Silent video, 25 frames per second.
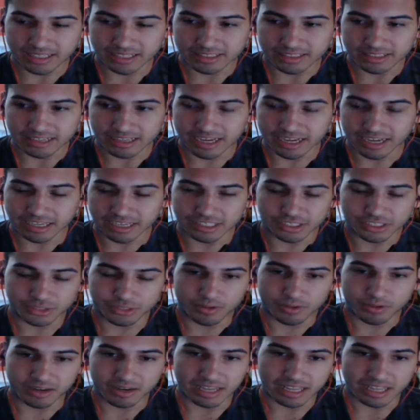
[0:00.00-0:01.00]
I didn't just
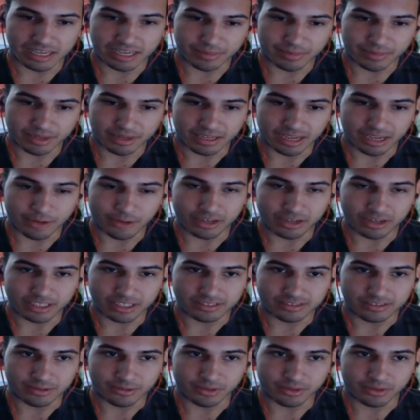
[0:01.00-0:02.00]
want anybody. I wanted
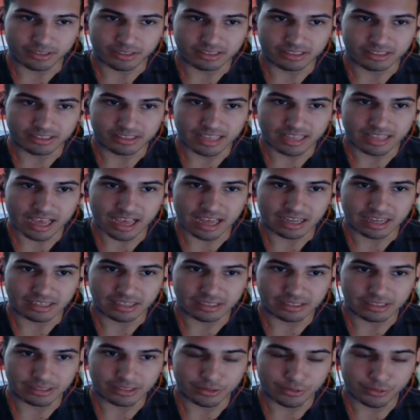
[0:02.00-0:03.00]
someone that
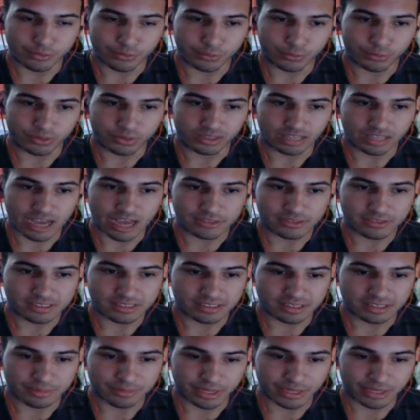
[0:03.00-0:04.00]
would allow us to
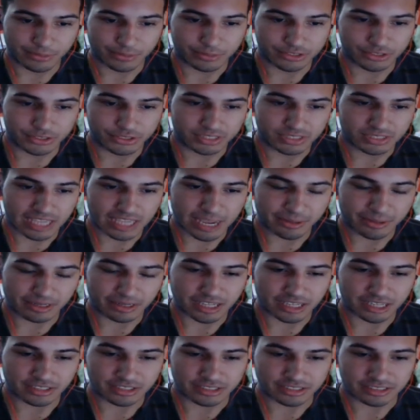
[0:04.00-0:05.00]
compete with Juice Gaming,
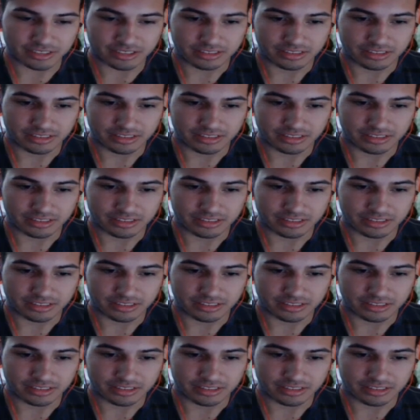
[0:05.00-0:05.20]
not just